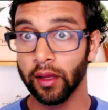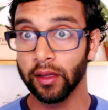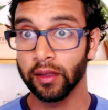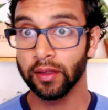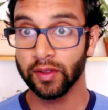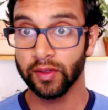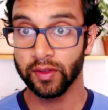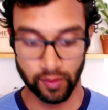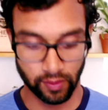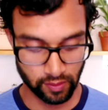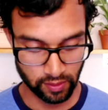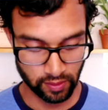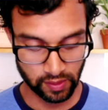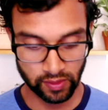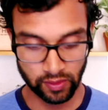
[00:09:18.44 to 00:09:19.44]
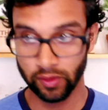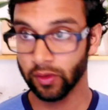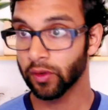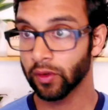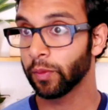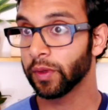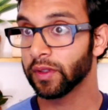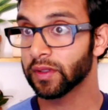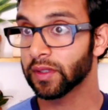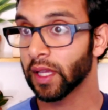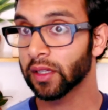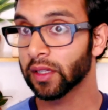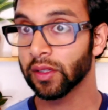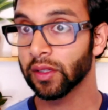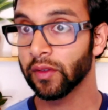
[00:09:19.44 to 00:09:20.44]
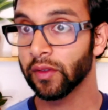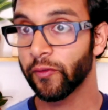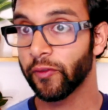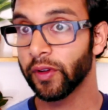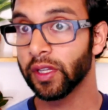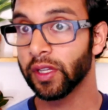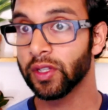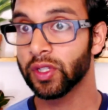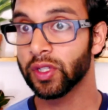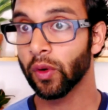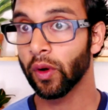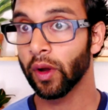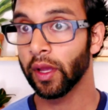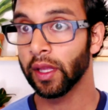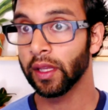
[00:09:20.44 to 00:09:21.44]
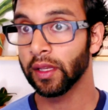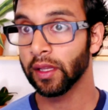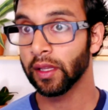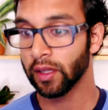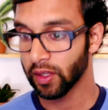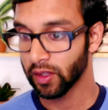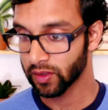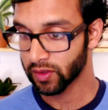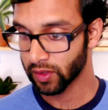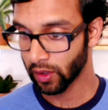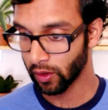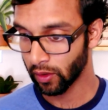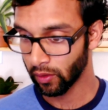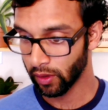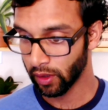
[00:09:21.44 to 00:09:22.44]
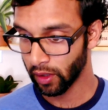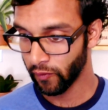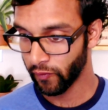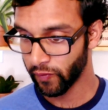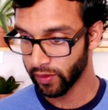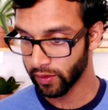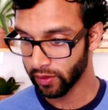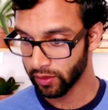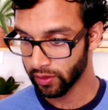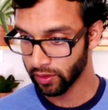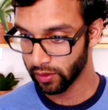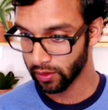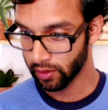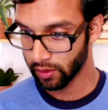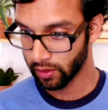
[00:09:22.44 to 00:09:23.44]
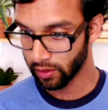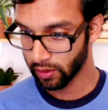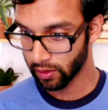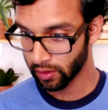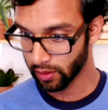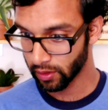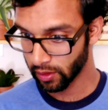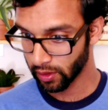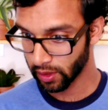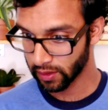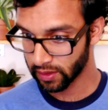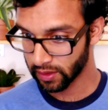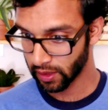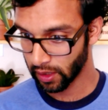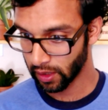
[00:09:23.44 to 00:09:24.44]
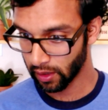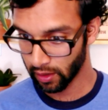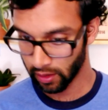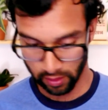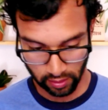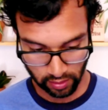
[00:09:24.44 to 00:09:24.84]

It's, the street group is actually free to join. So if, let's see.